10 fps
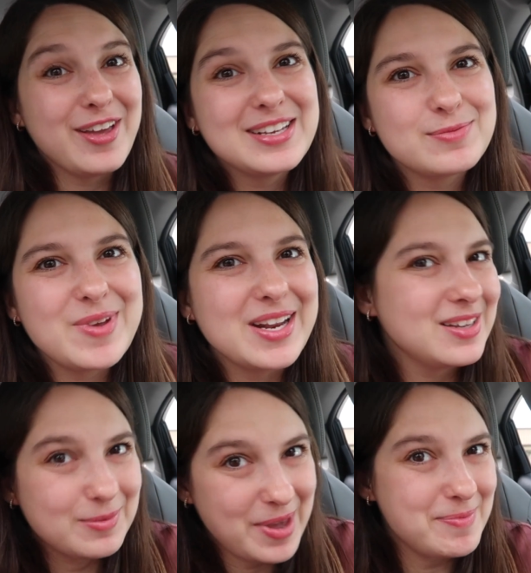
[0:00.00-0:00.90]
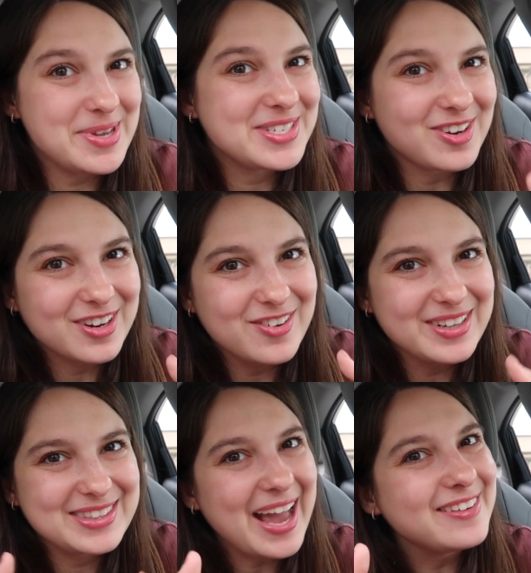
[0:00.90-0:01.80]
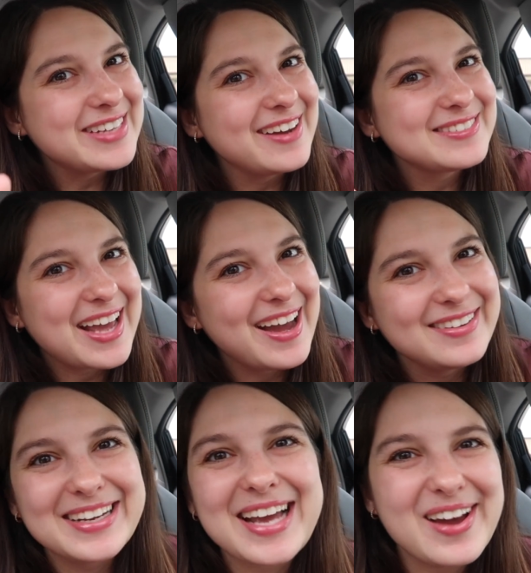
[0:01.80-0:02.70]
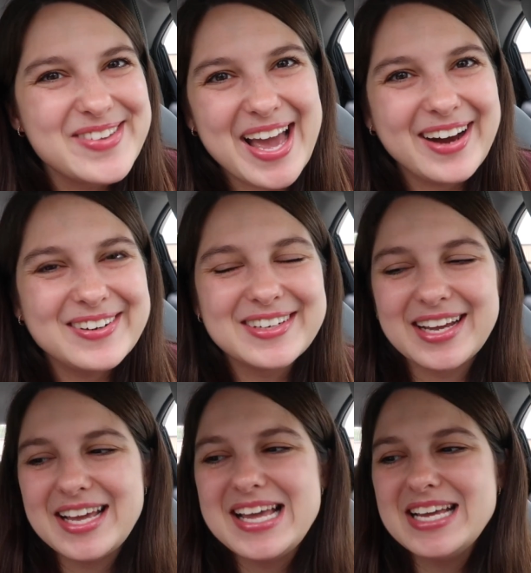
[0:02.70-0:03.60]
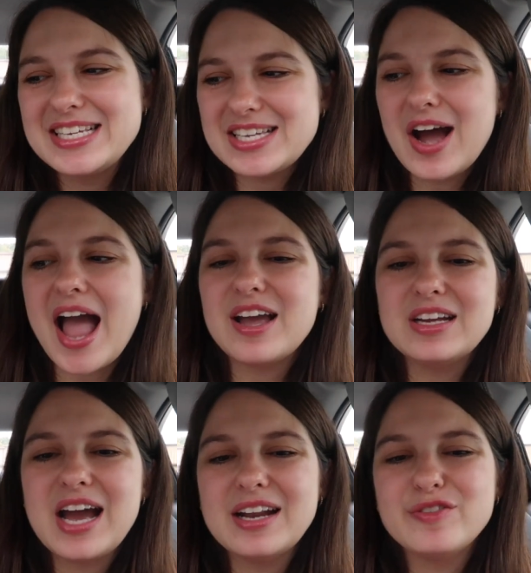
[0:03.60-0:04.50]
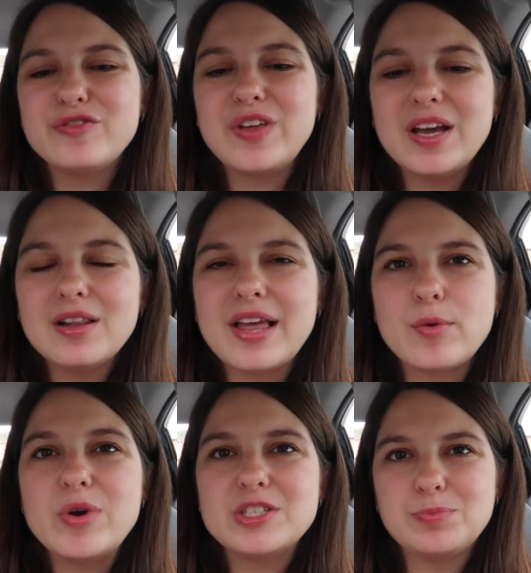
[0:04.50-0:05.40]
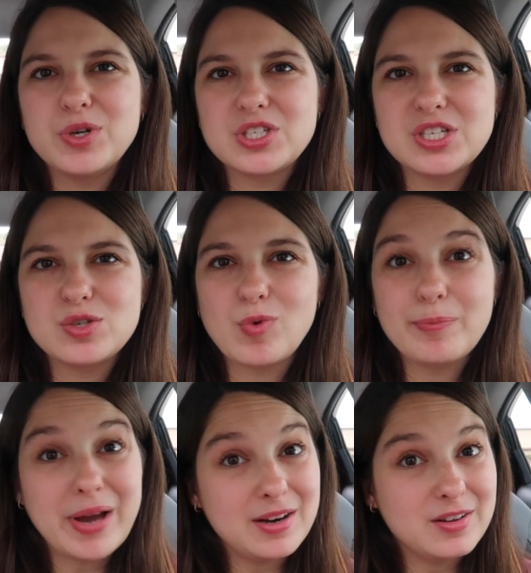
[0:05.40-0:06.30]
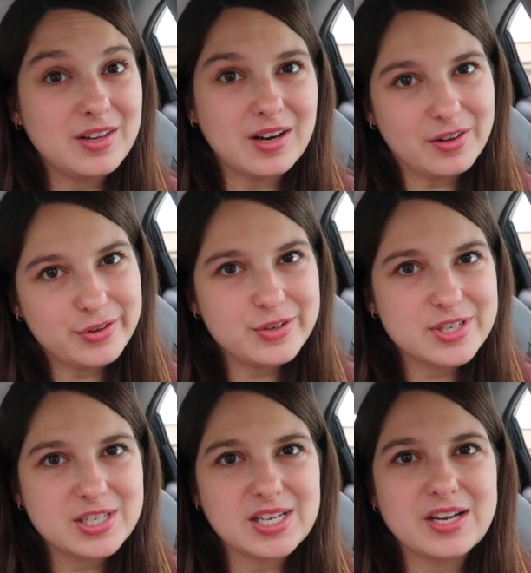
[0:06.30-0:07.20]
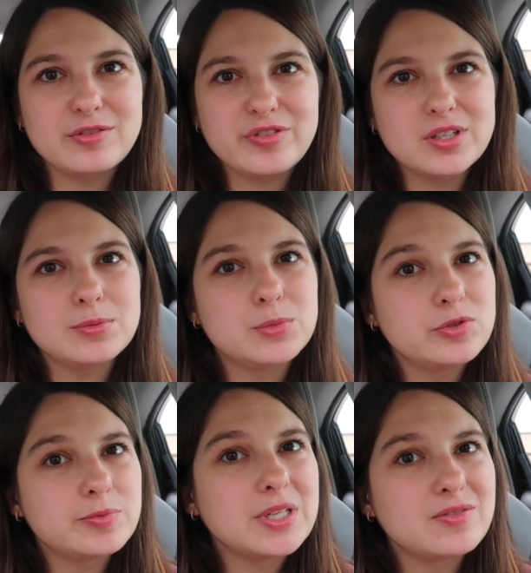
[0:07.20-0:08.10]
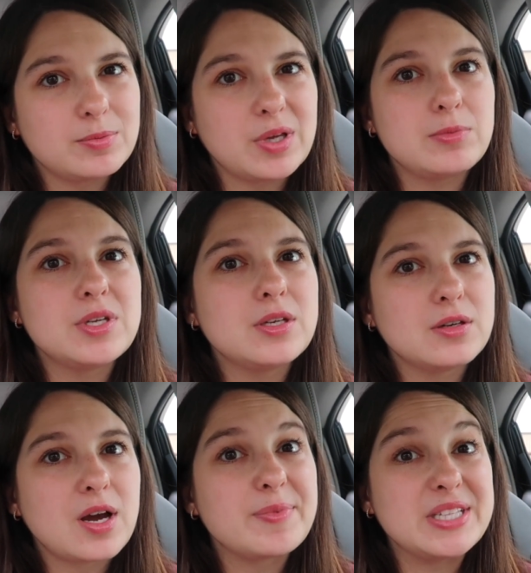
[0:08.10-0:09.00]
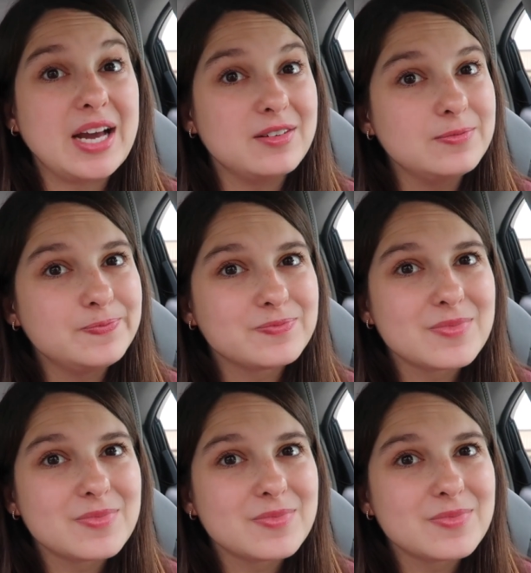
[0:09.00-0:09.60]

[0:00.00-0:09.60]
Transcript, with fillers: things meaning the baby started going down, down, down and coming out. So I could kind of feel like which pushes were better than others because I could feel the movement of the baby coming down.